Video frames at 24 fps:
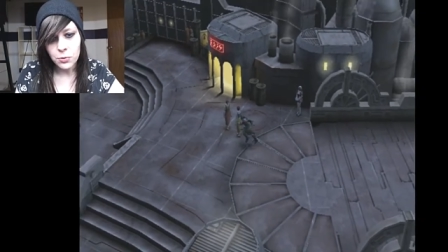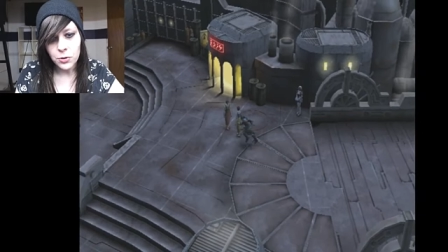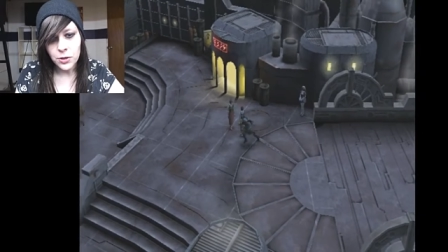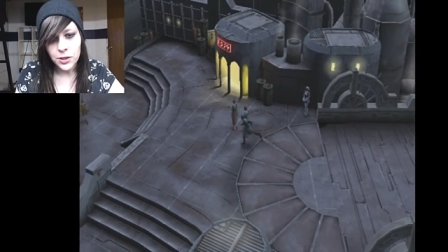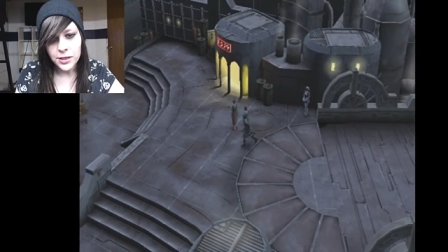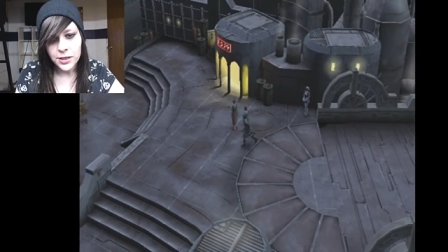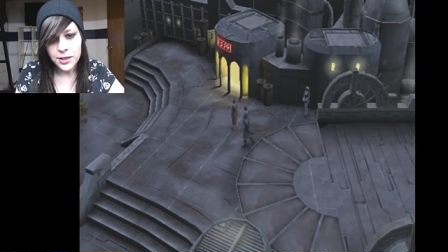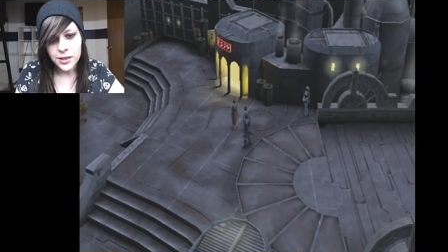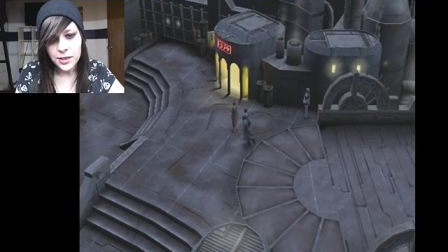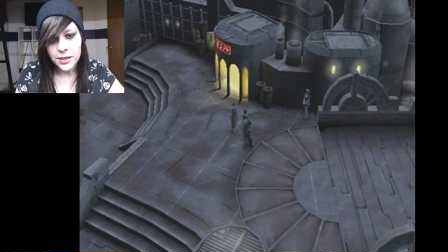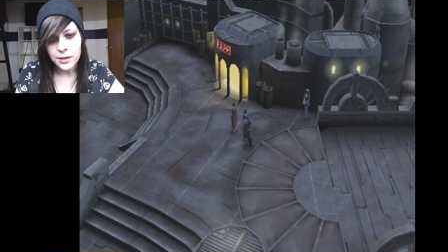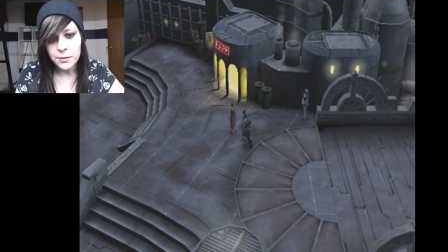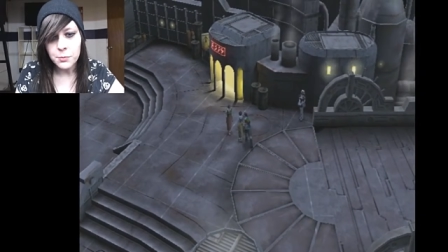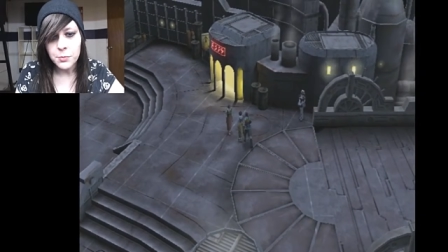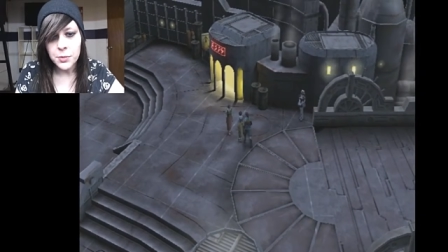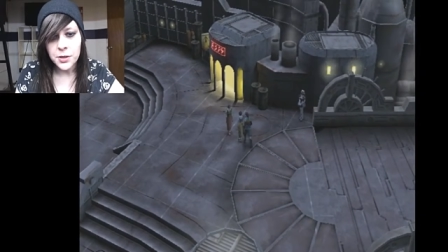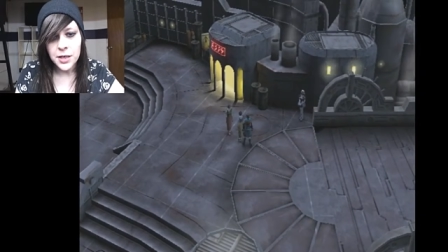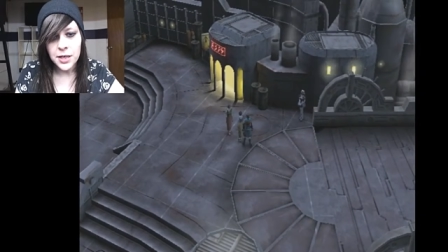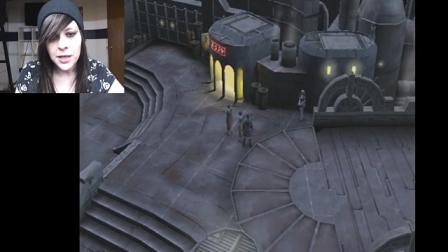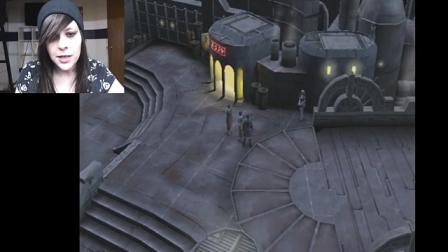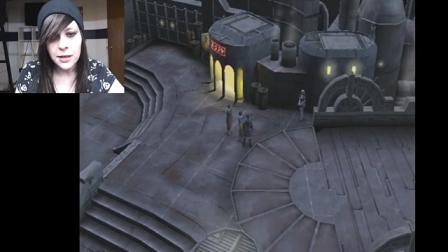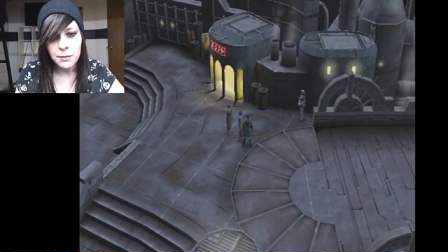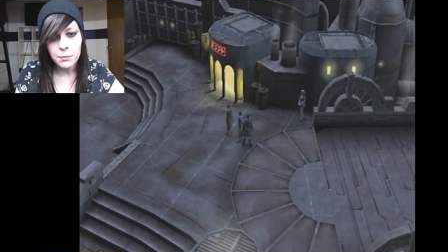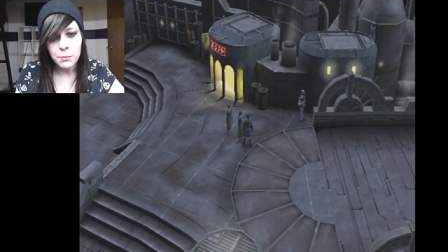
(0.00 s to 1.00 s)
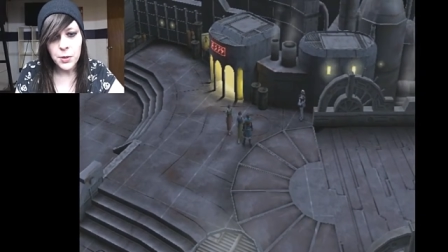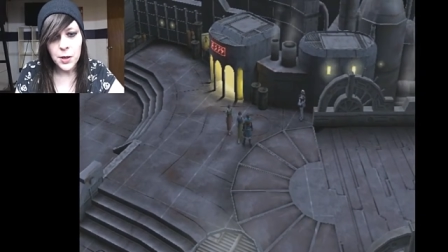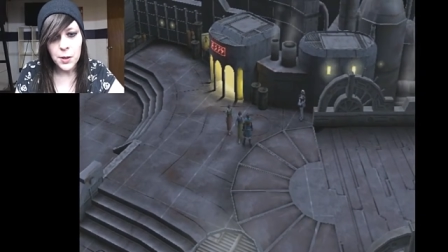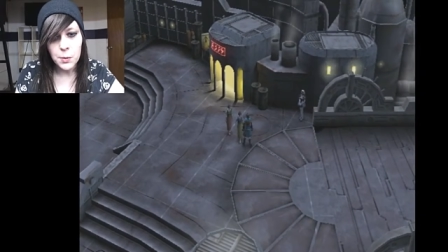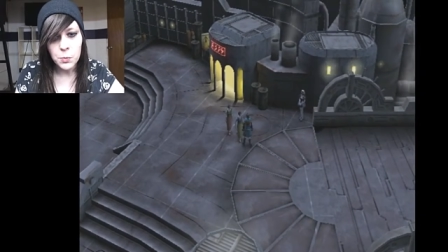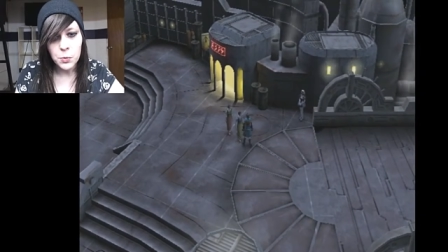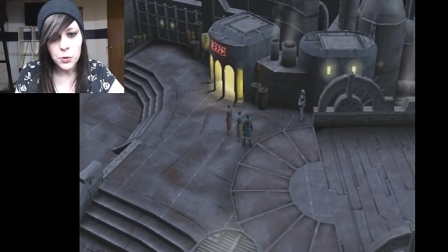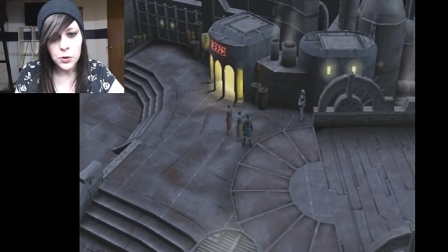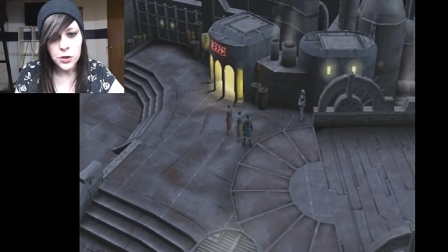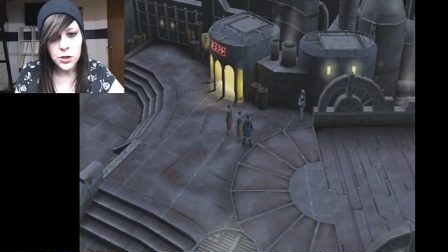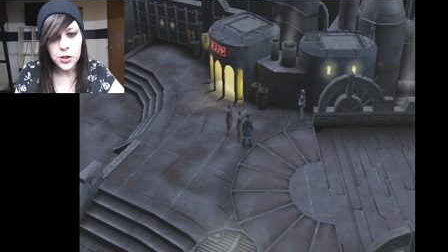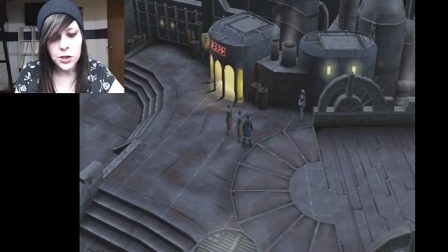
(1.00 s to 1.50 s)
places to be,
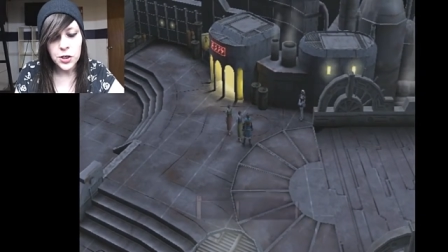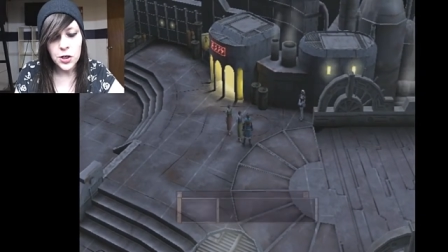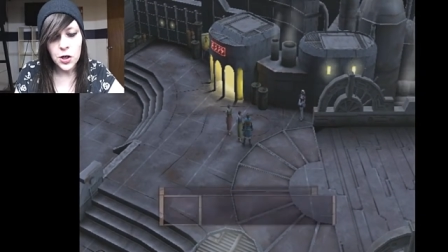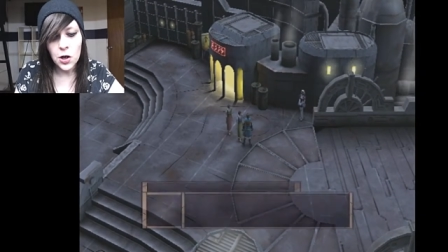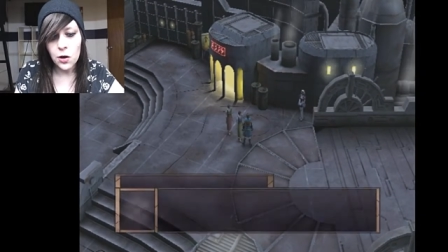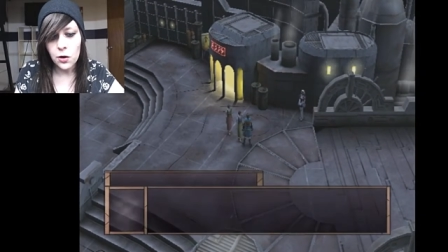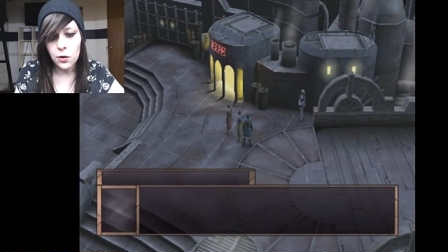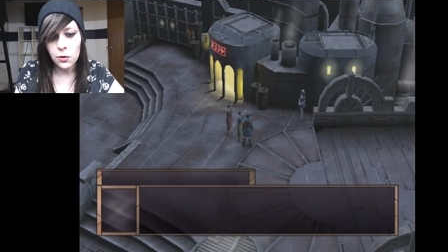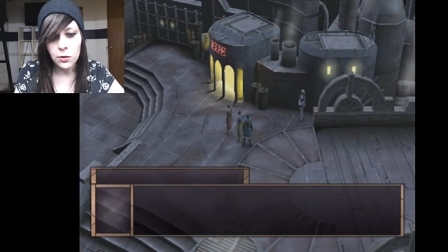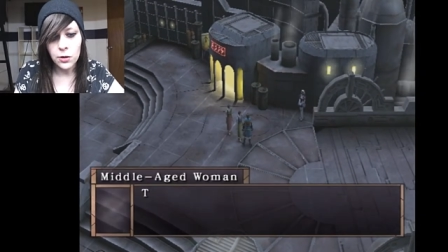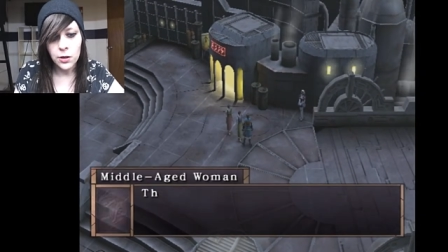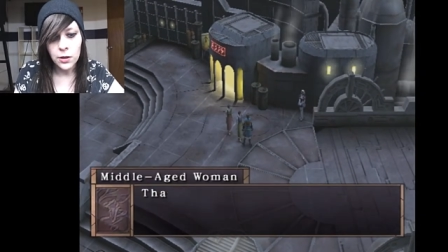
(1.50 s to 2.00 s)
people to do.